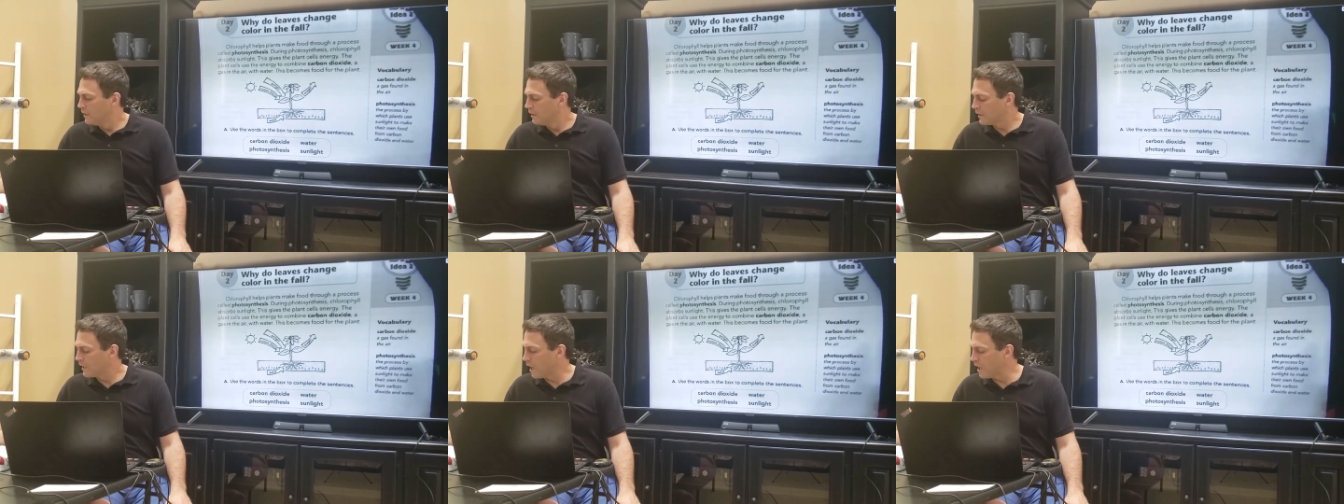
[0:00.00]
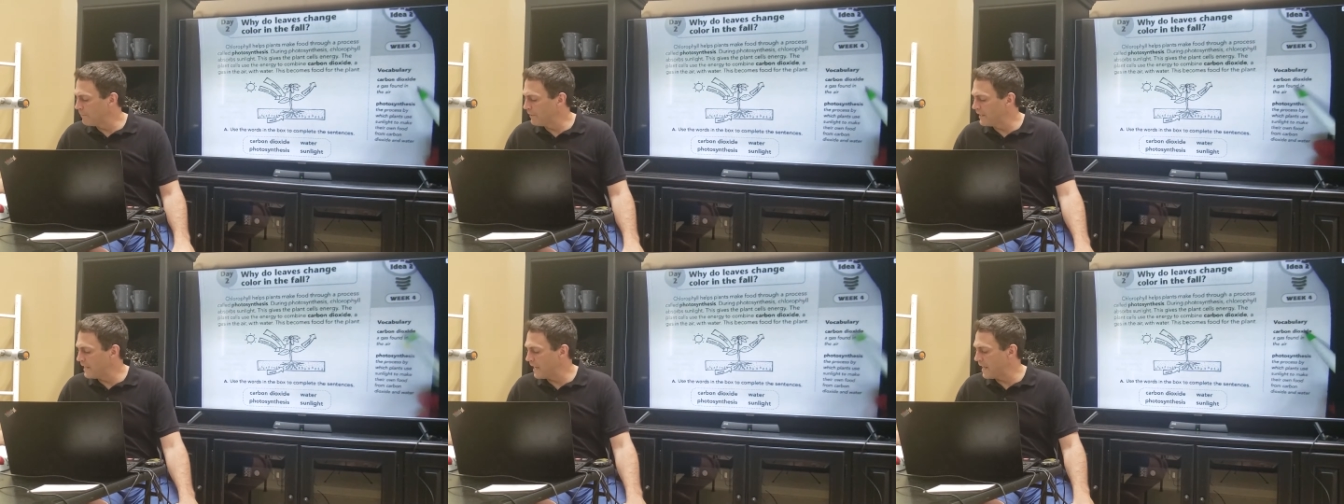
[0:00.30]

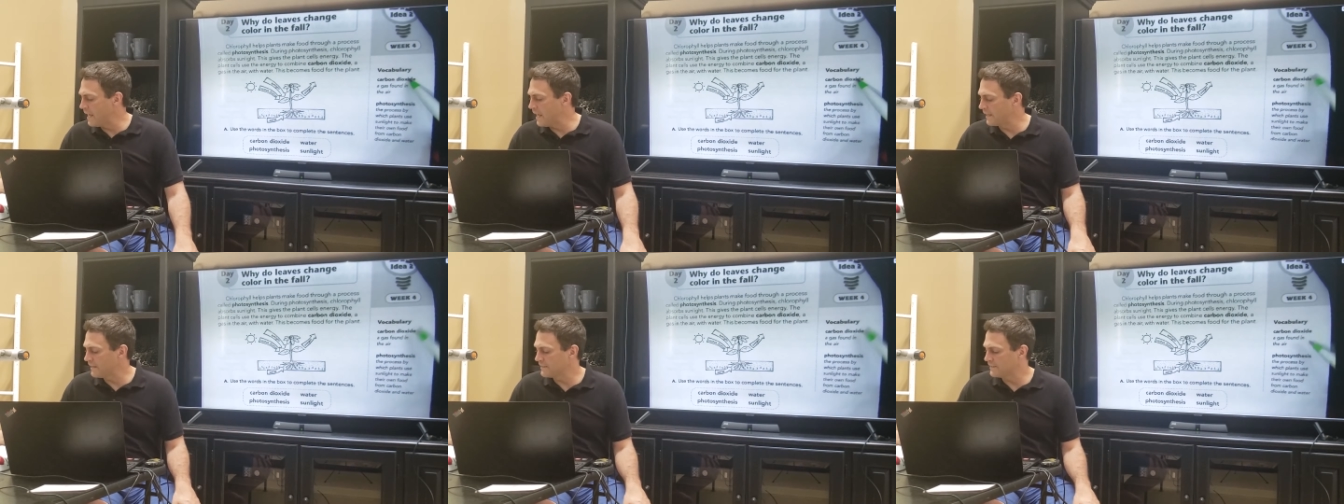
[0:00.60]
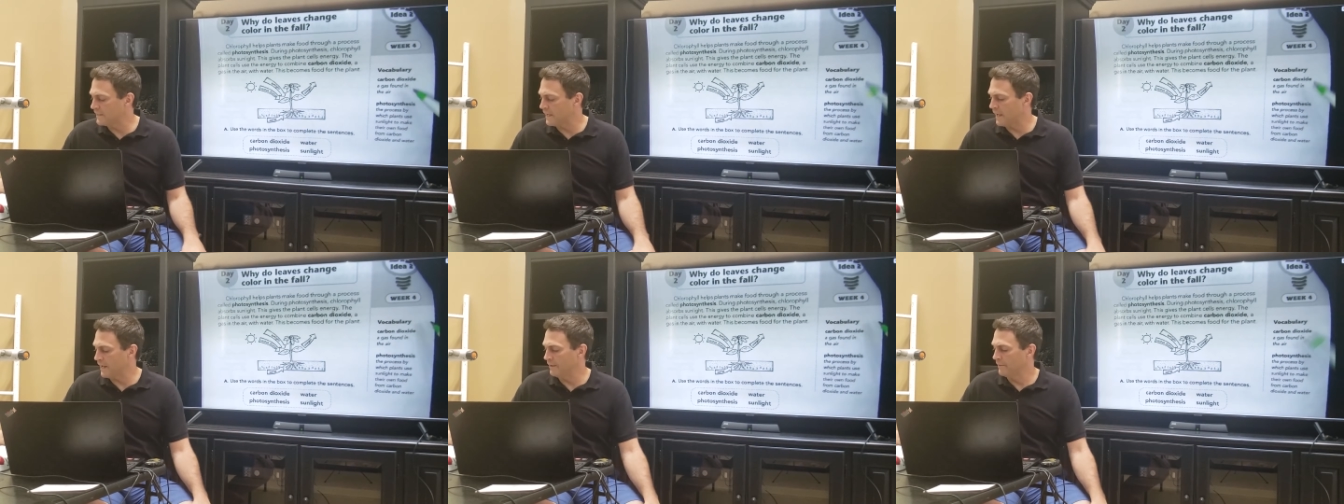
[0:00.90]
Carbon
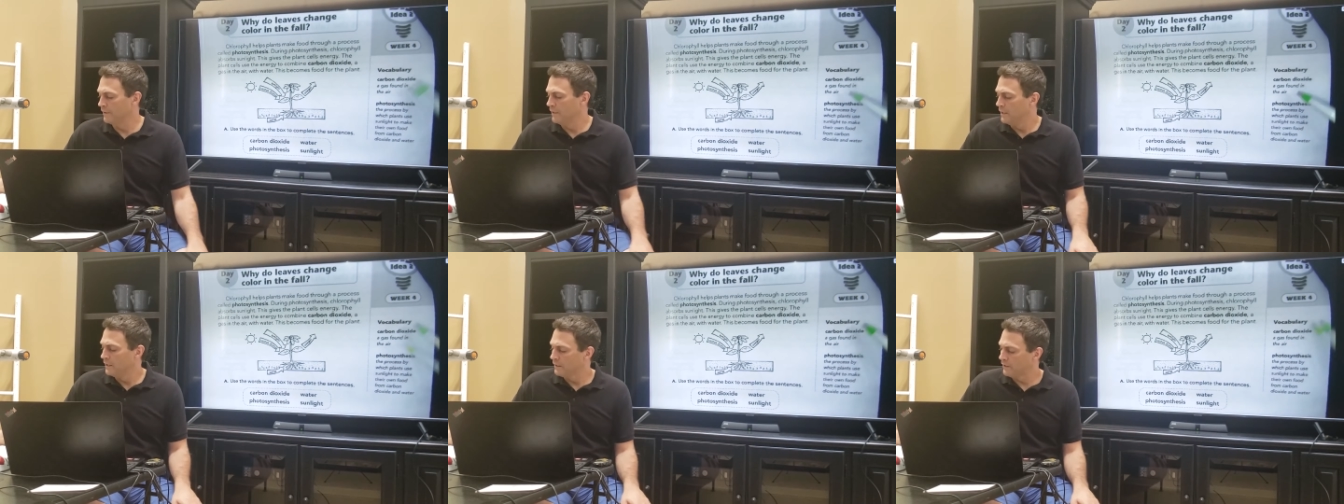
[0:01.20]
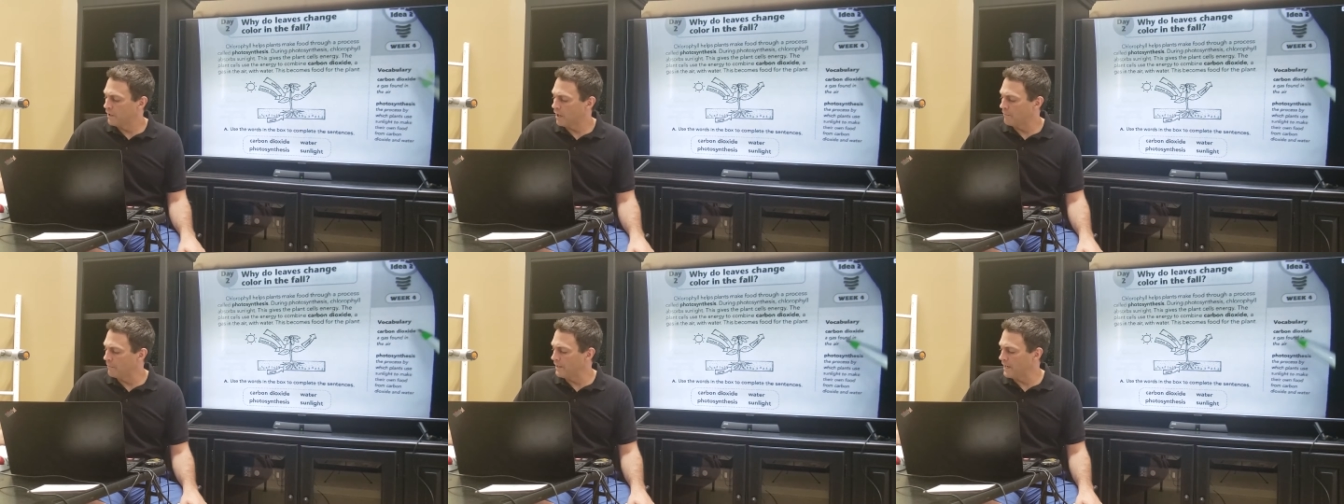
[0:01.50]
dioxide.
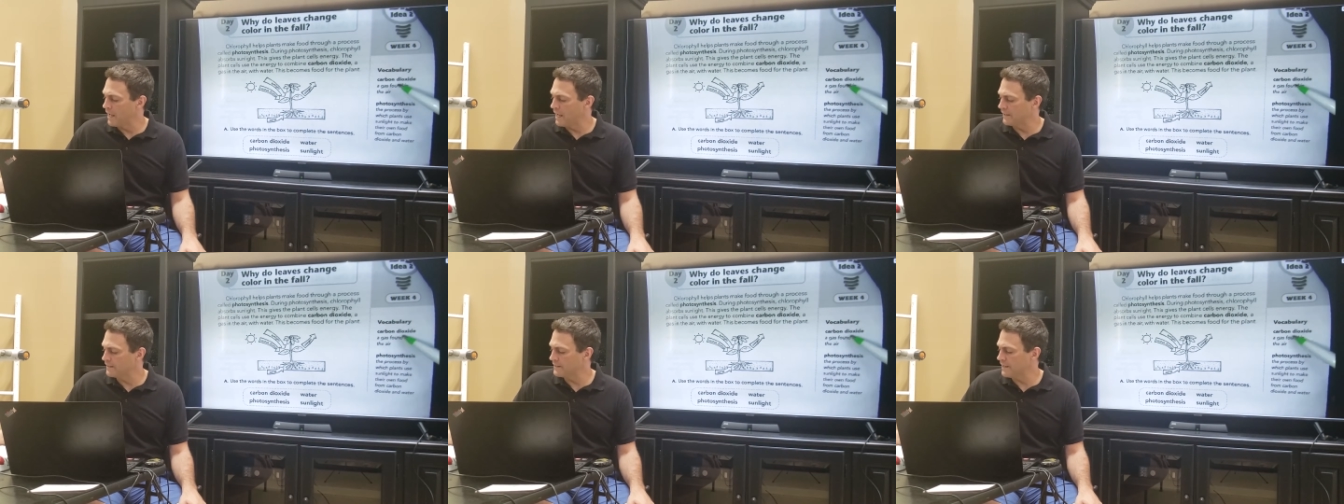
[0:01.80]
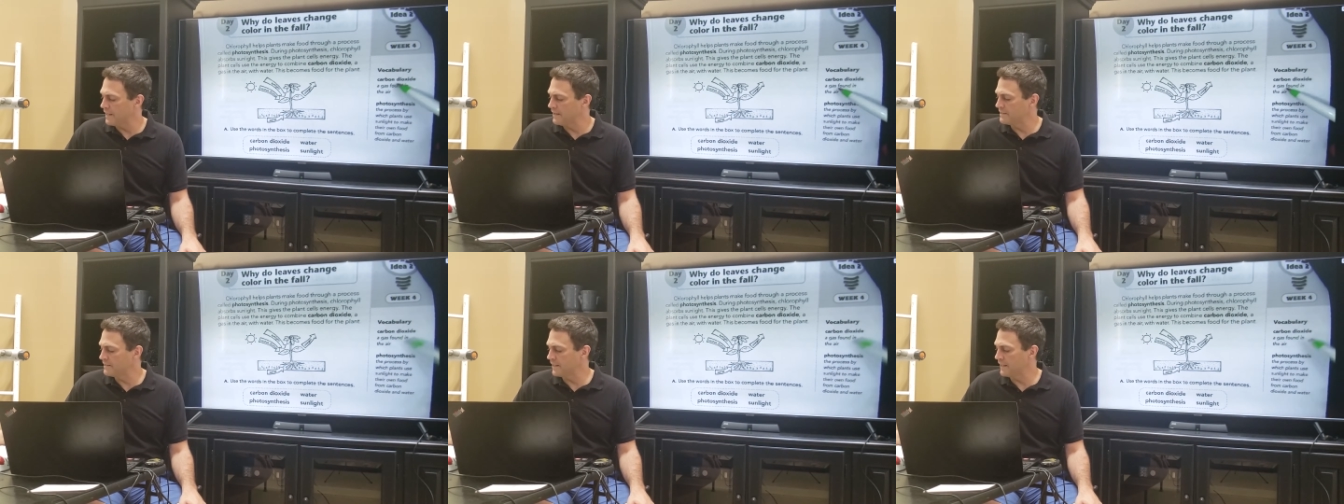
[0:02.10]
Carbon
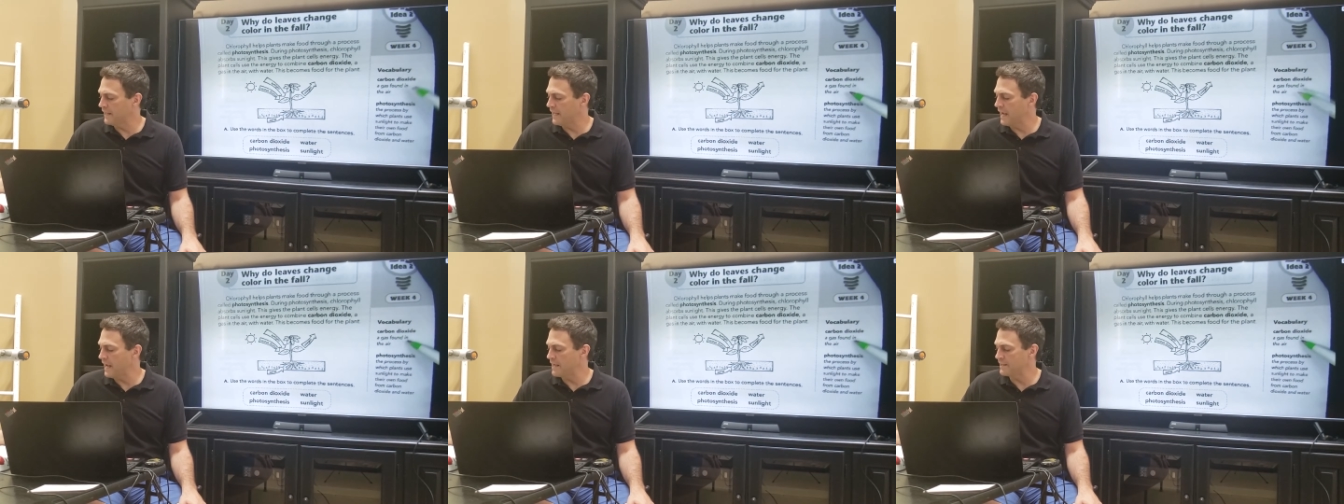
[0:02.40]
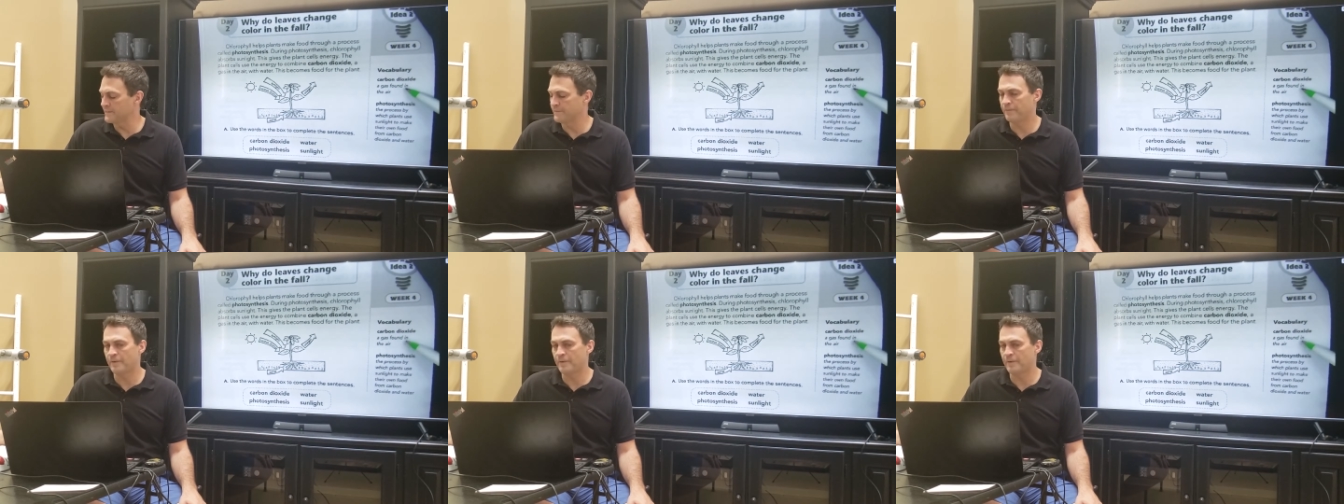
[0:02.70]
dioxide is a gas